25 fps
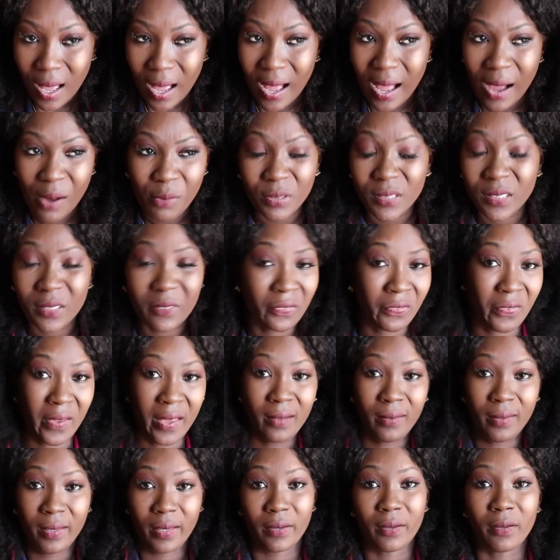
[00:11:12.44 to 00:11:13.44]
I was a
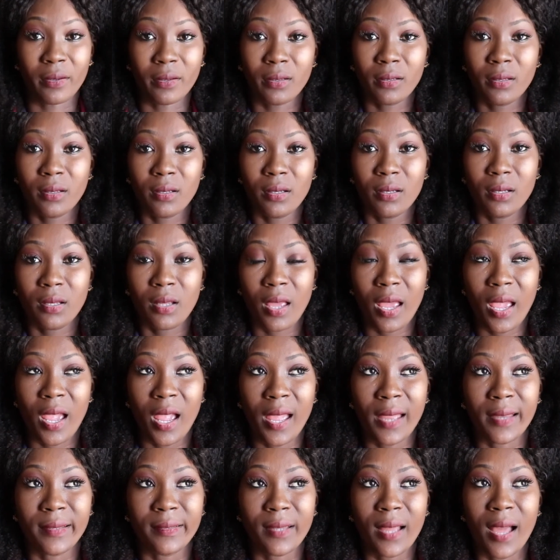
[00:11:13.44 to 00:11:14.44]
failure,
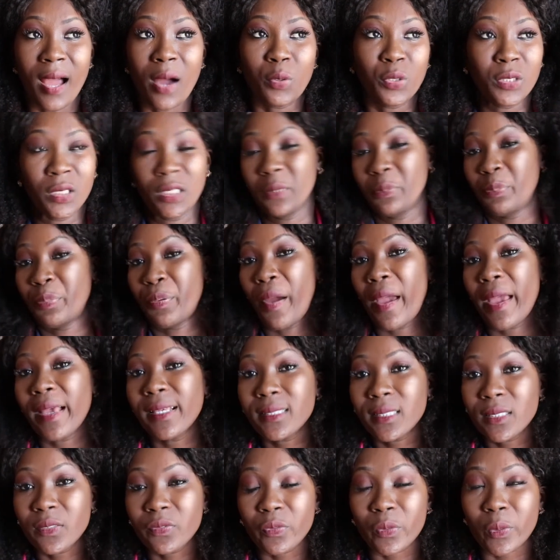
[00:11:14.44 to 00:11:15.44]
and I was
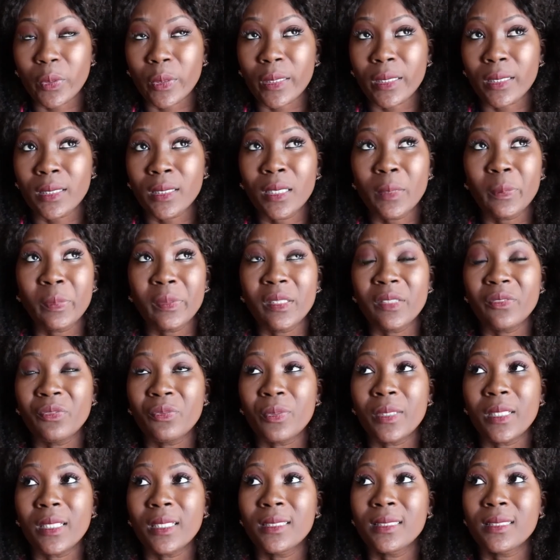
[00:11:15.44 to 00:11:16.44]
depressed for a couple
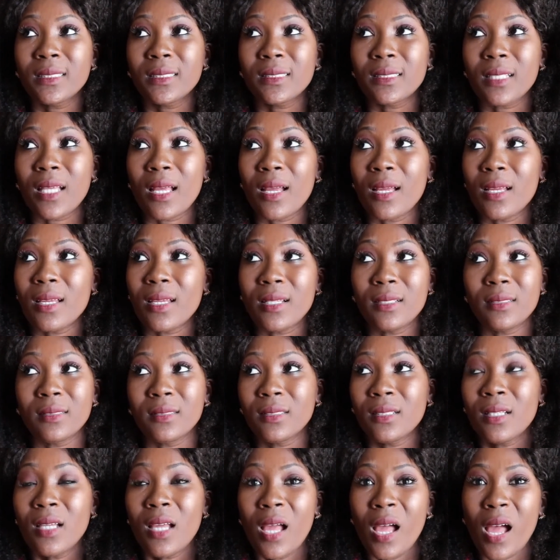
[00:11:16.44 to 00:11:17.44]
of weeks,
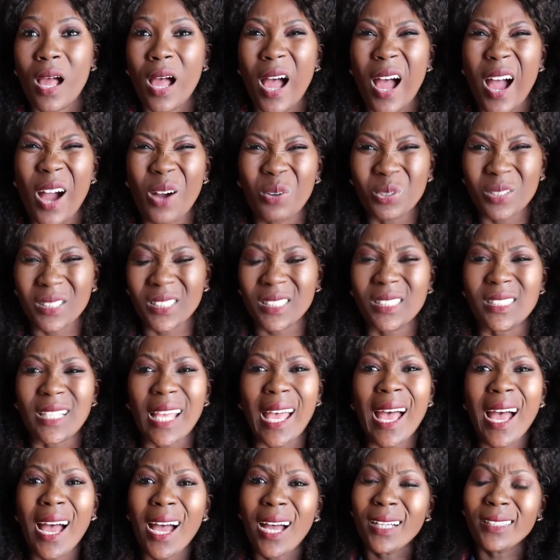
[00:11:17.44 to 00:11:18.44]
and I was
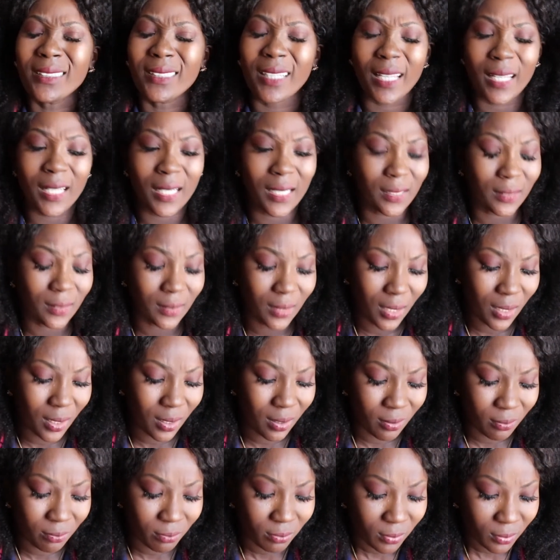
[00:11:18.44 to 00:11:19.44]
sad, and
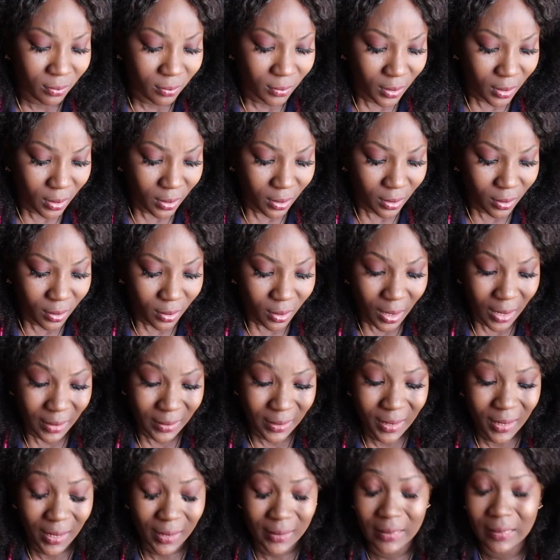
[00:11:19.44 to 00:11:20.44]
I
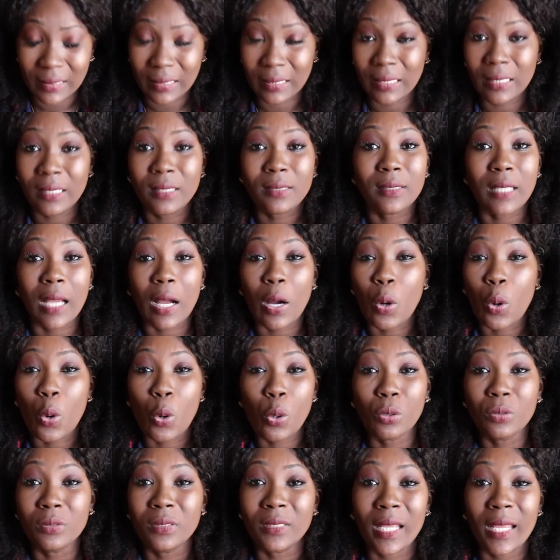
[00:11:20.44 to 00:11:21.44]
think I didn't eat that
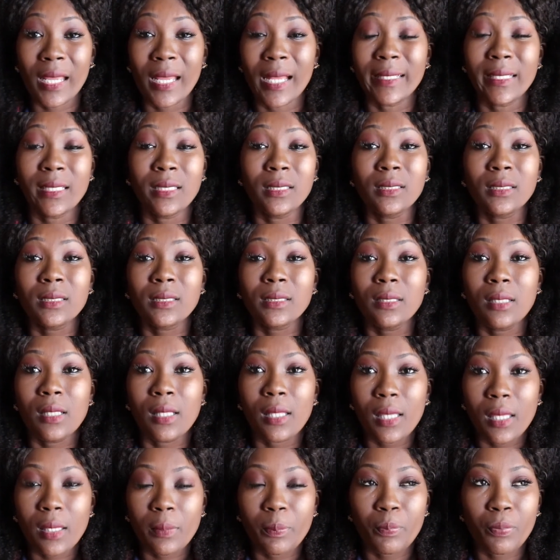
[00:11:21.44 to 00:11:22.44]
whole day. I didn't
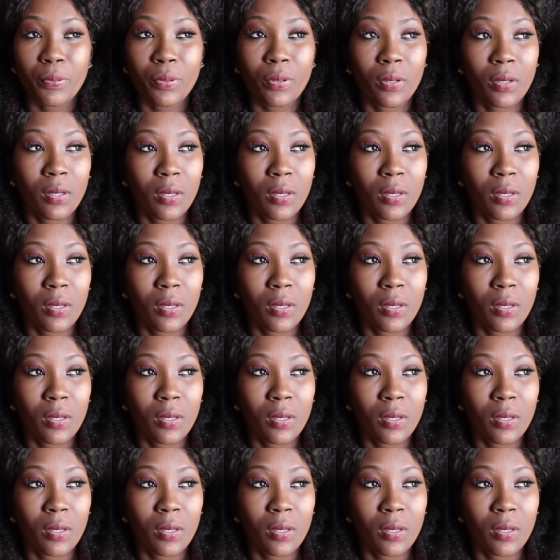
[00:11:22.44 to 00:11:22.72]
sleep.